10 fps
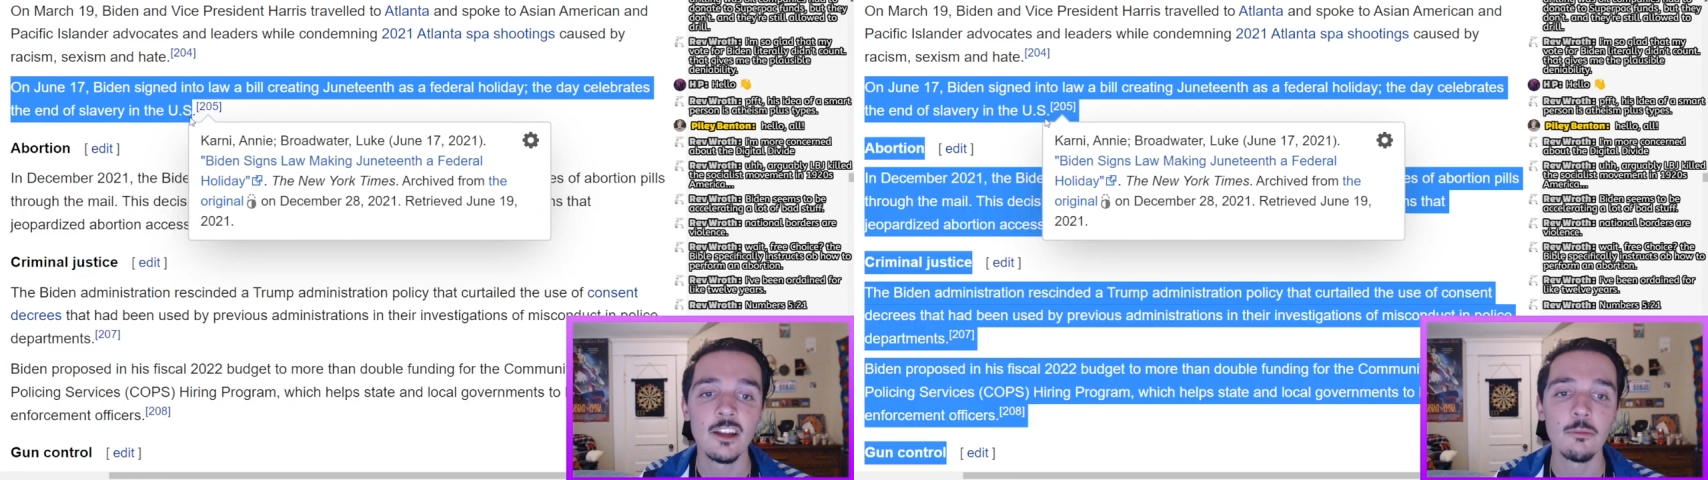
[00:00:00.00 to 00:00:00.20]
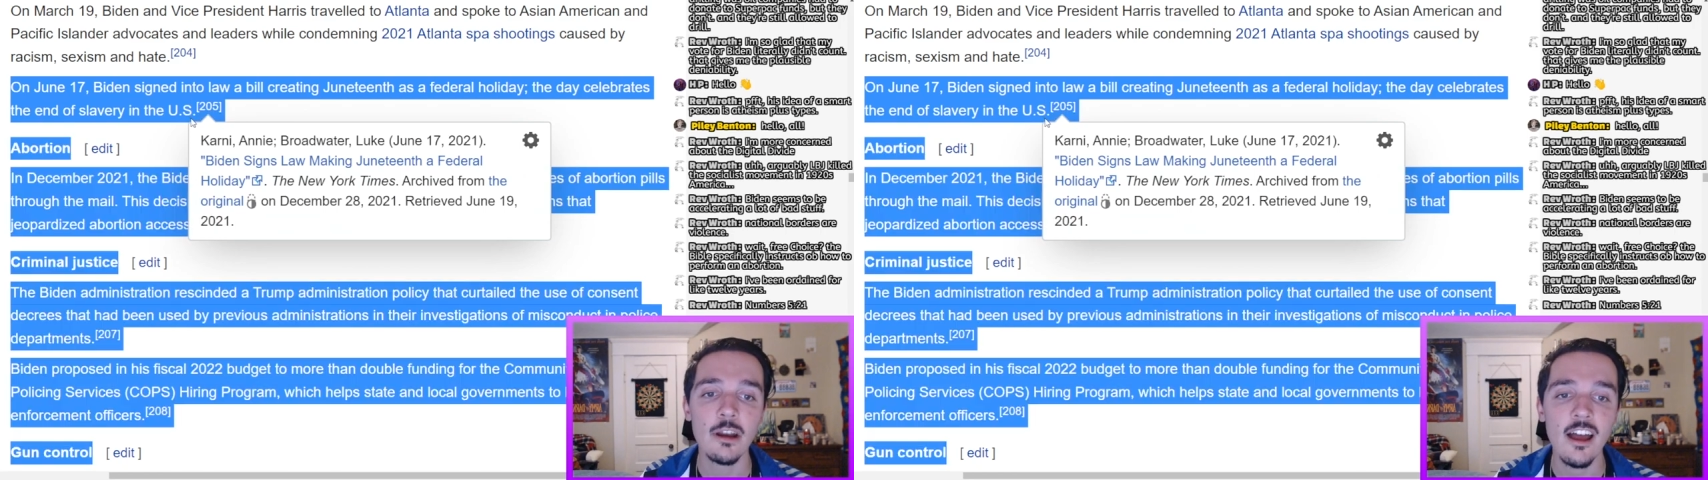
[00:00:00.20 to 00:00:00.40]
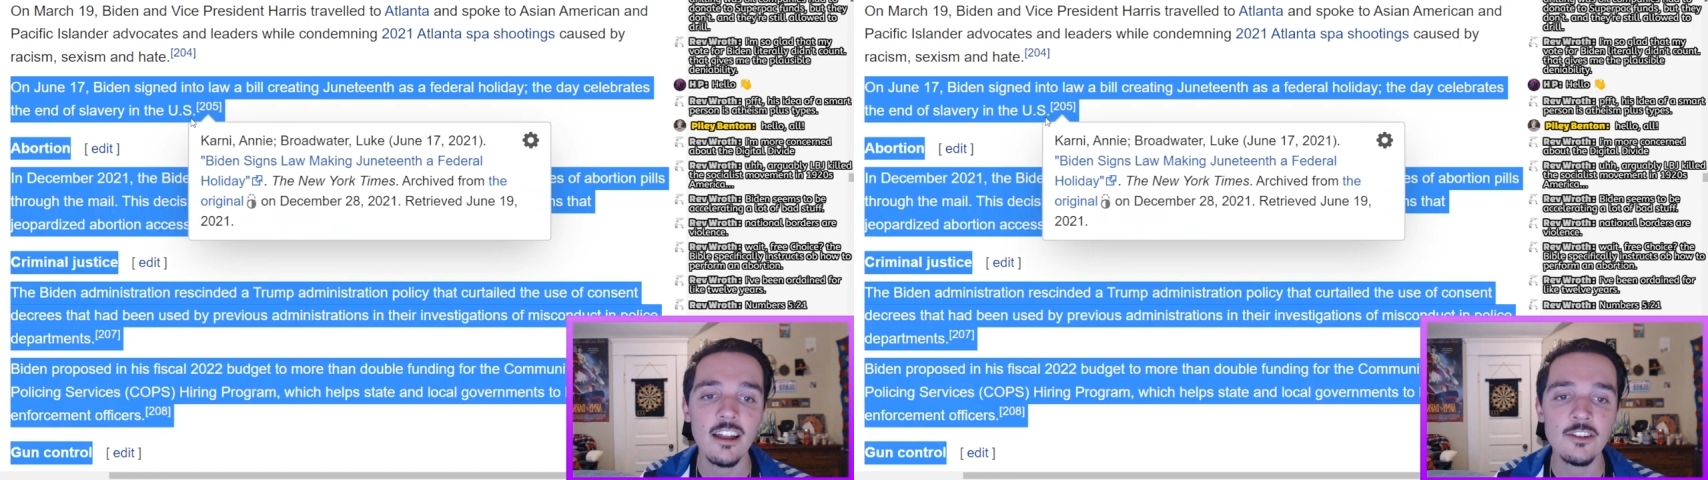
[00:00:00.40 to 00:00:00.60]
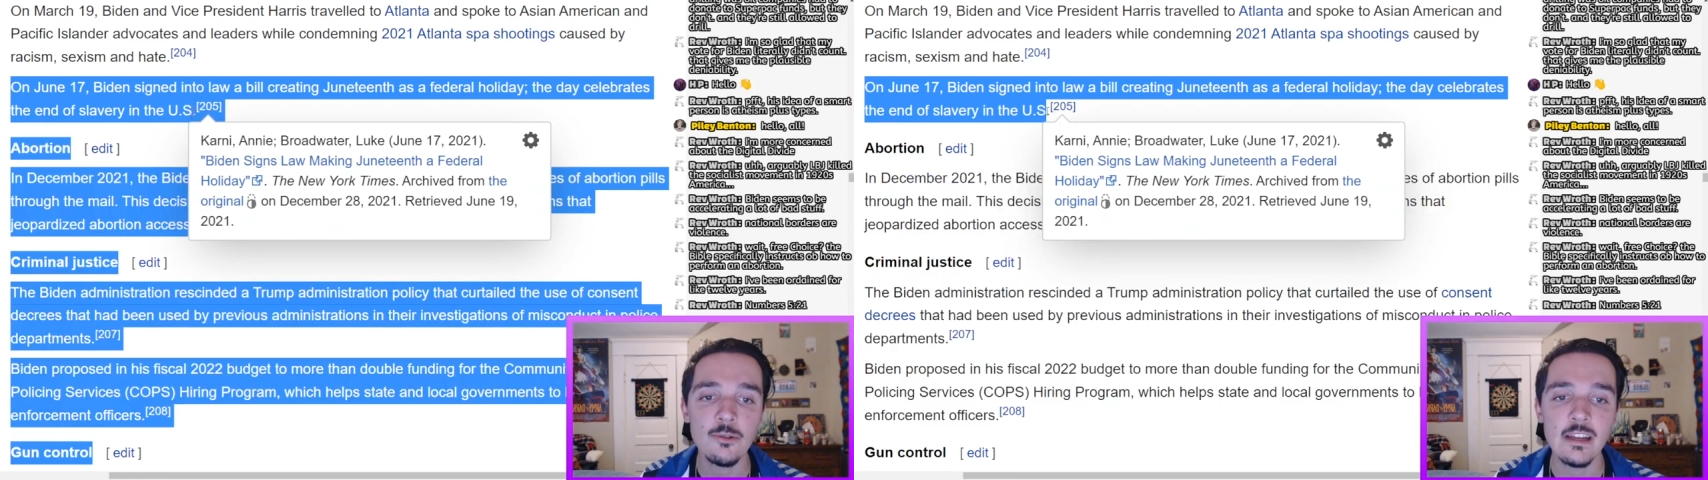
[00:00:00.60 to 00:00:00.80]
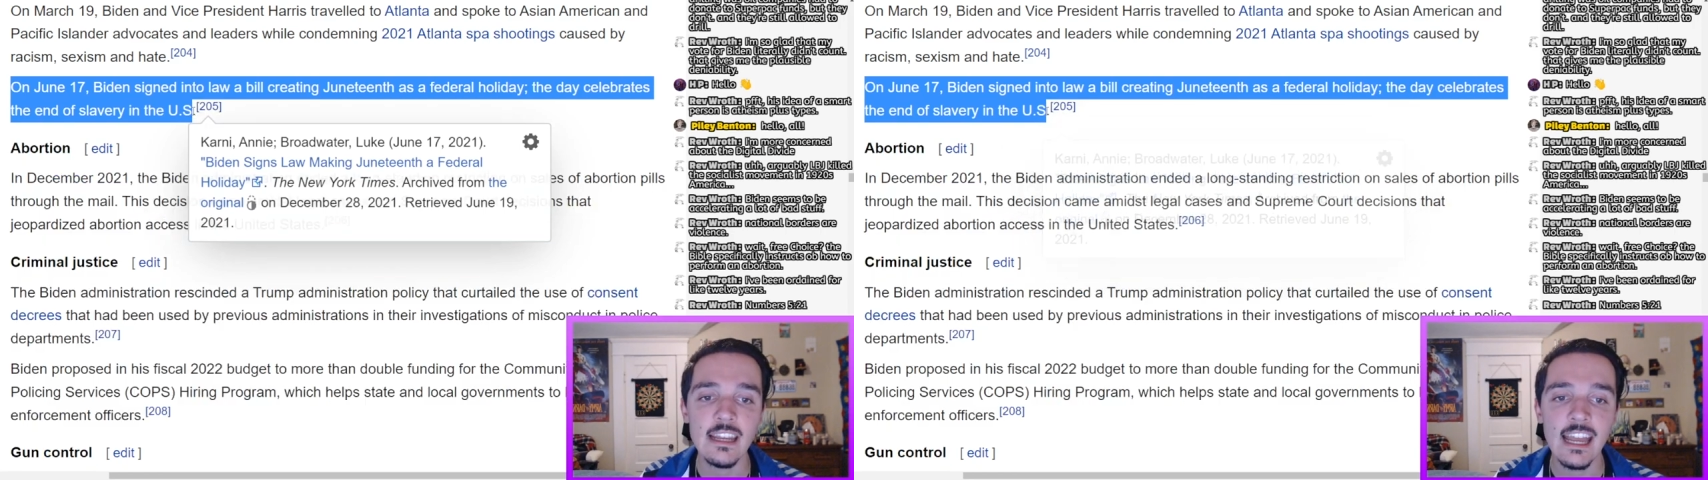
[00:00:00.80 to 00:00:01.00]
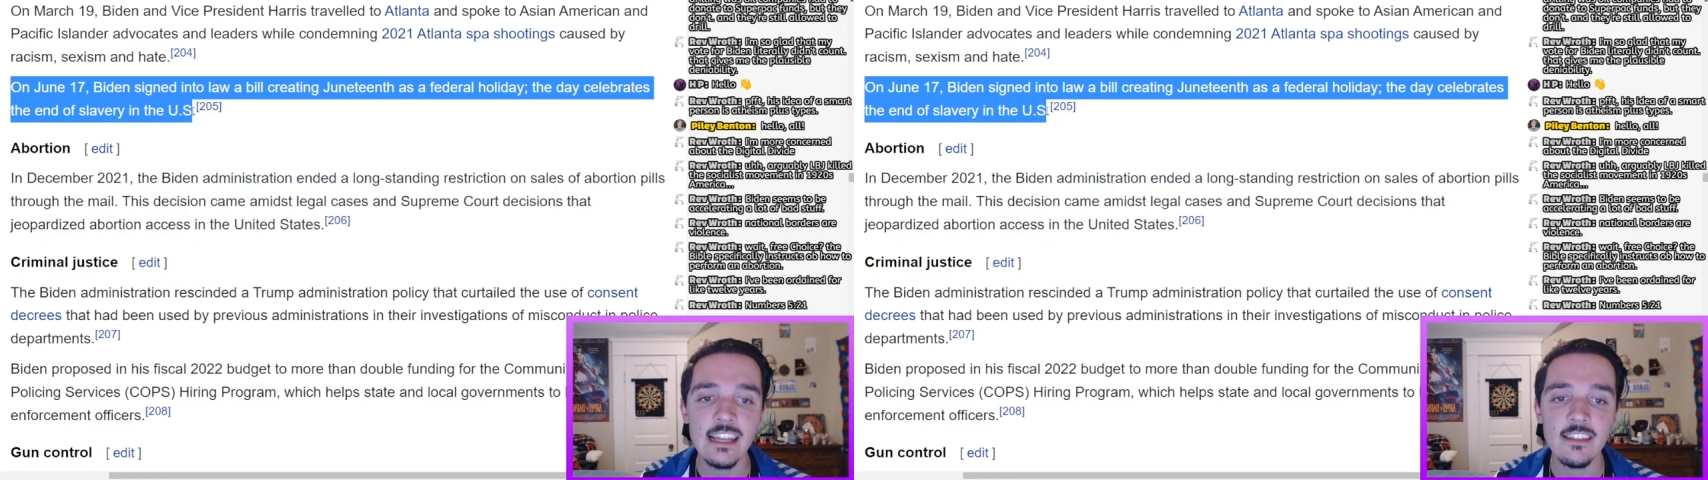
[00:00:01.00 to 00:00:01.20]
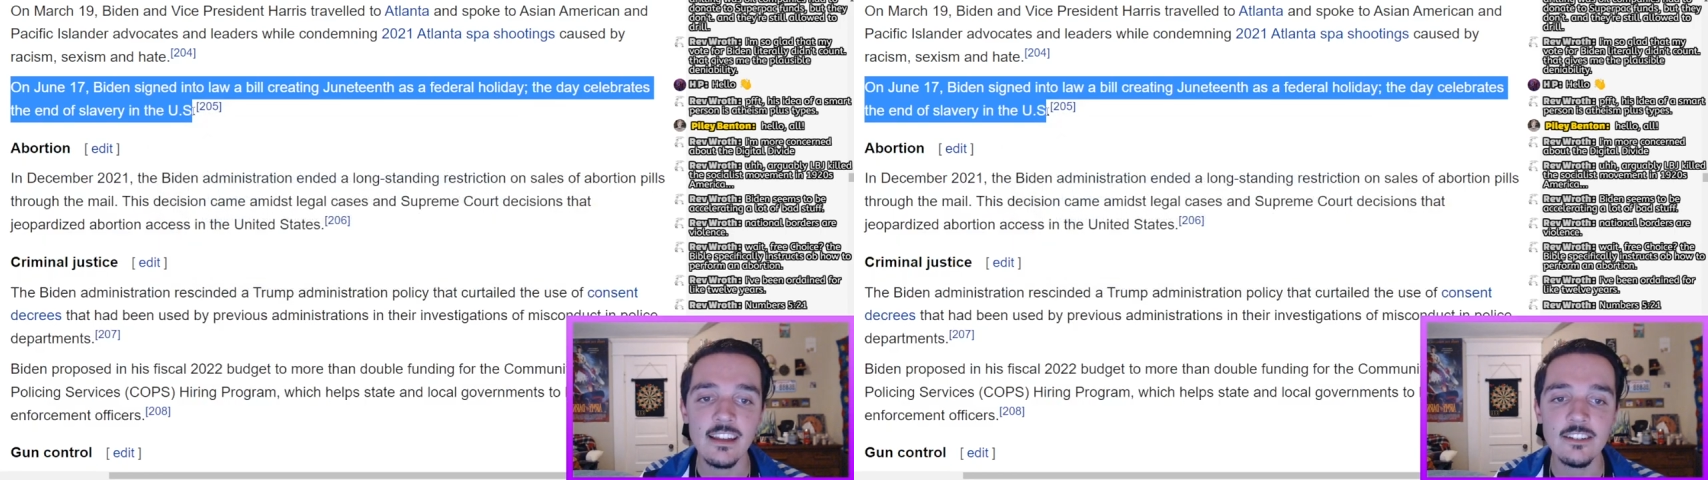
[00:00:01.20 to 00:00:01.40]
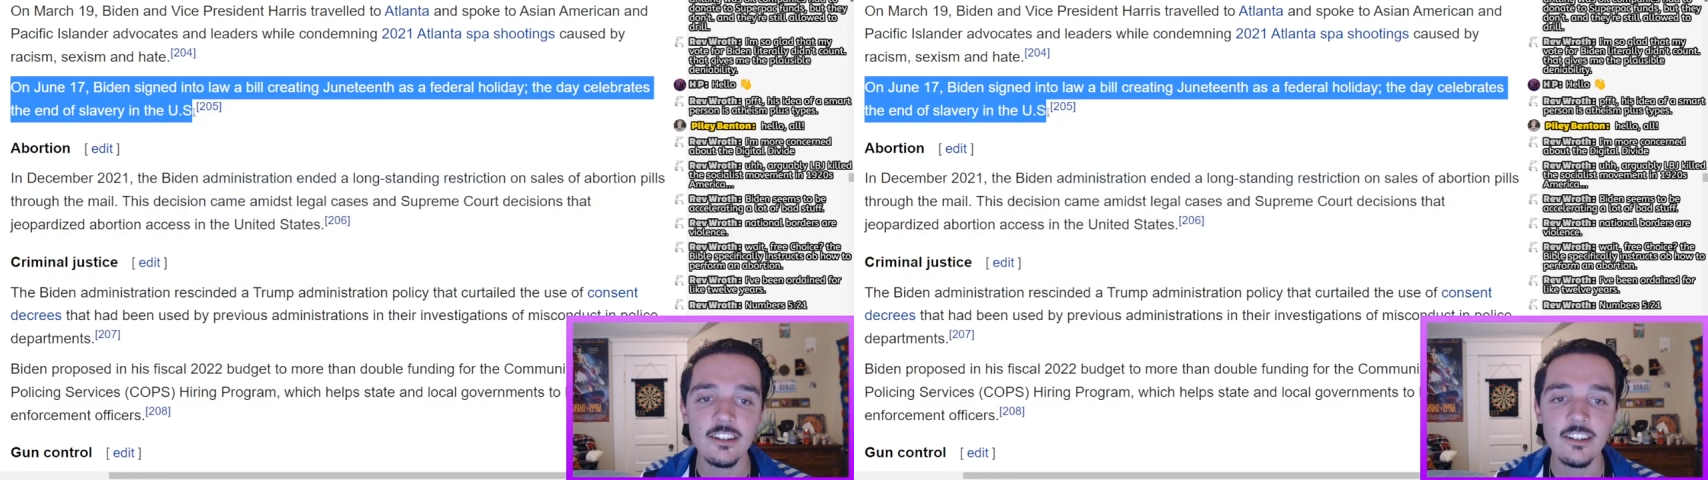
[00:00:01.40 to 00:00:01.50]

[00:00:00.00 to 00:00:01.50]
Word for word: but not doing anything